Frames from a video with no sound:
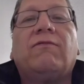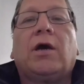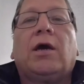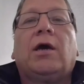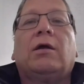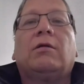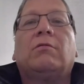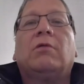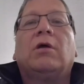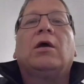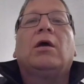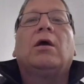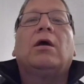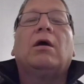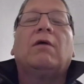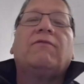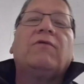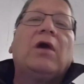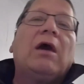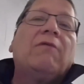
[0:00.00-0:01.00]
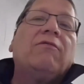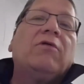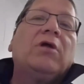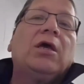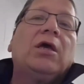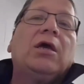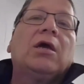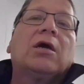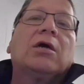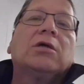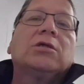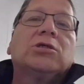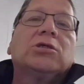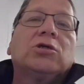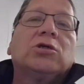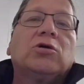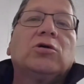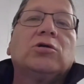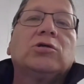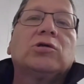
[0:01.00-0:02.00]
And if you have any
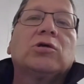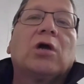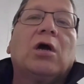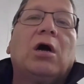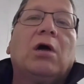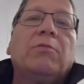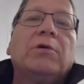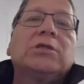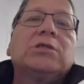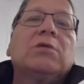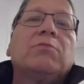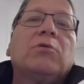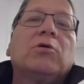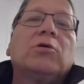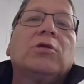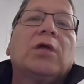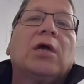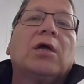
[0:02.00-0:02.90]
concerns or comments about